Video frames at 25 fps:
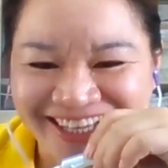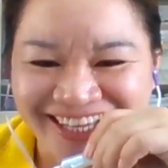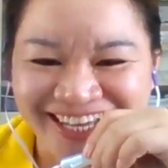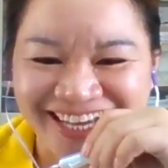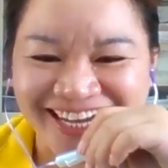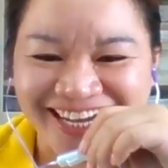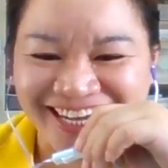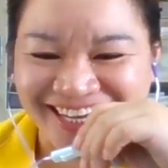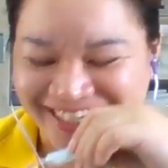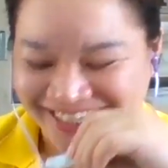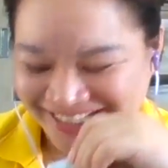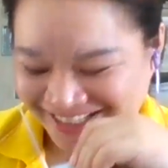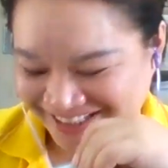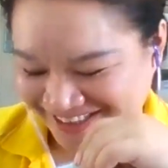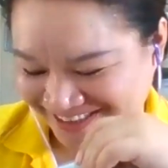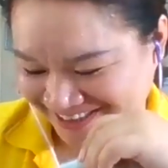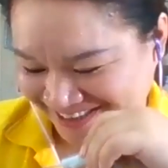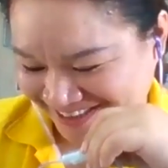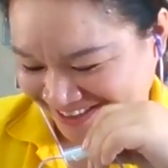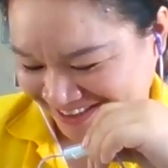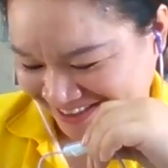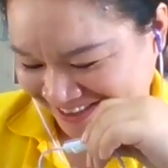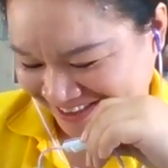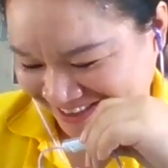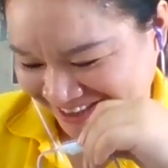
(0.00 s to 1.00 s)
Yeah.
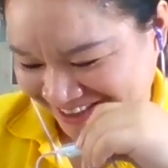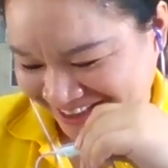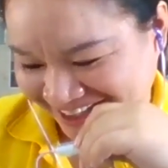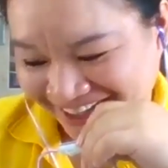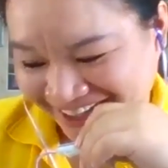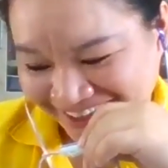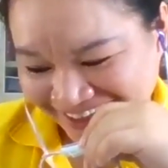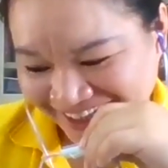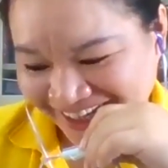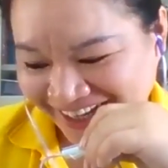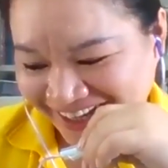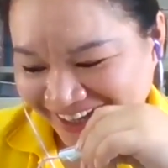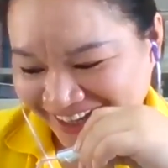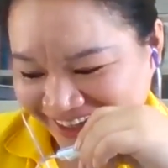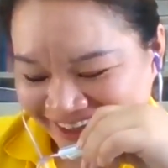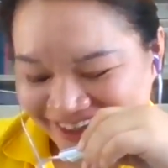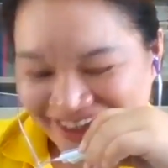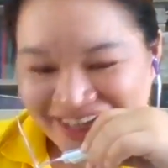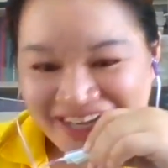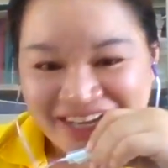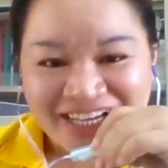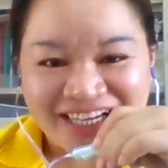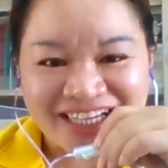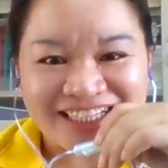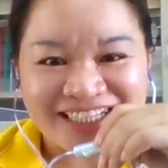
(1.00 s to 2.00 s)
Okay.
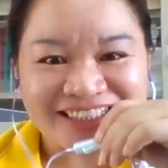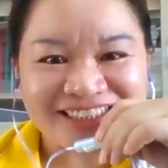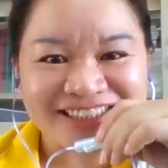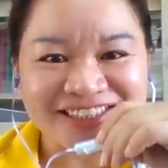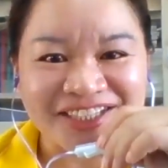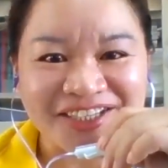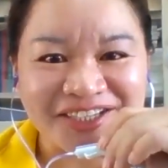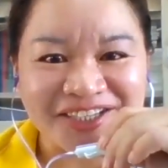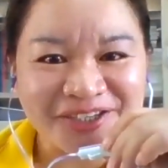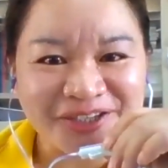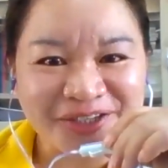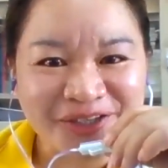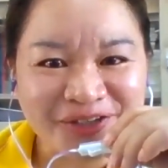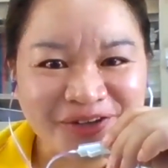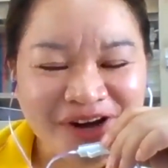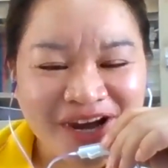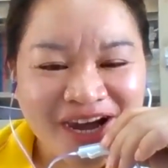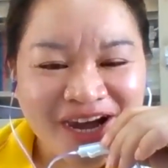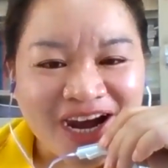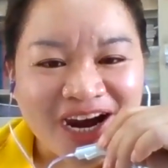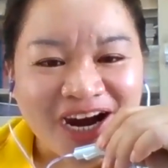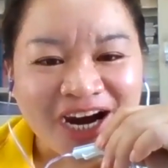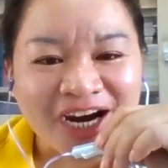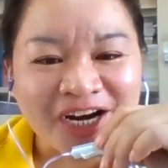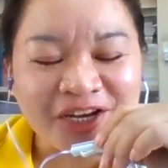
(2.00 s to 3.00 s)
So,
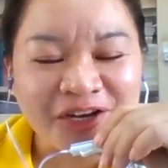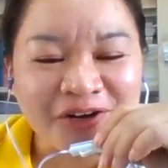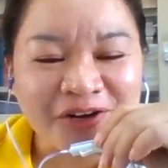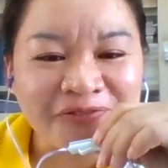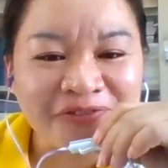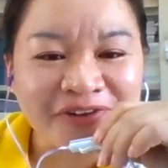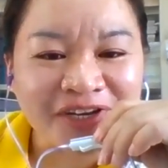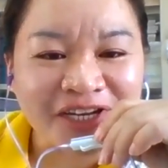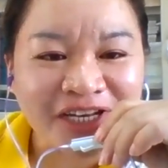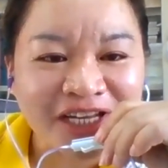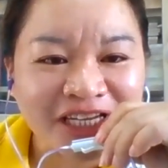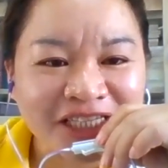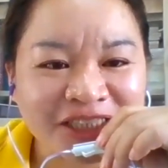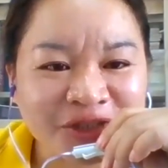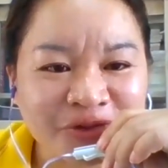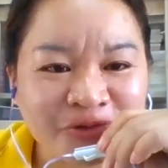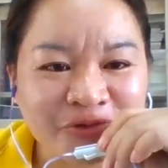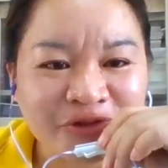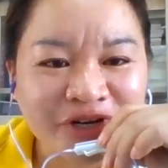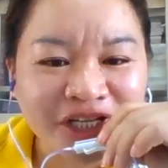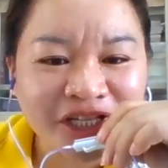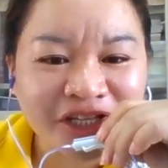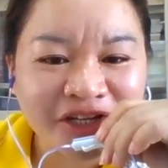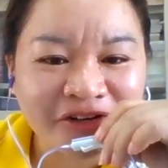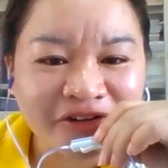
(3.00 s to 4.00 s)
are you finished
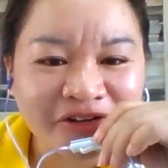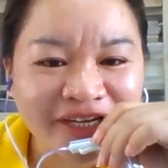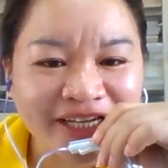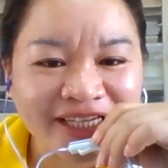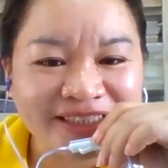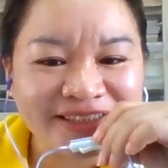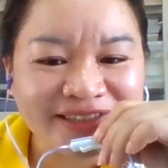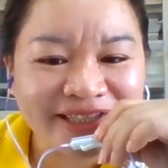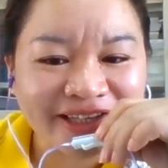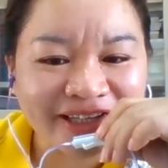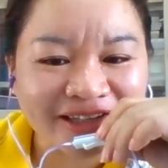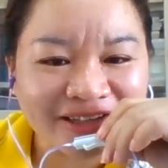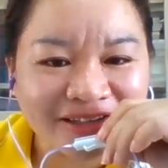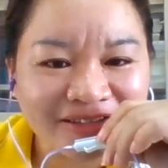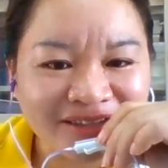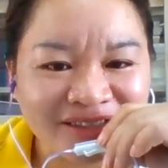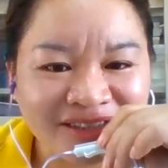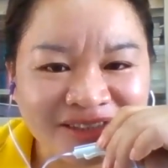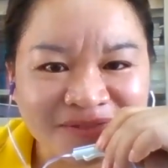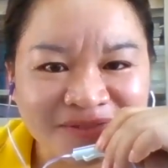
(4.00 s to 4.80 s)
with your Excel?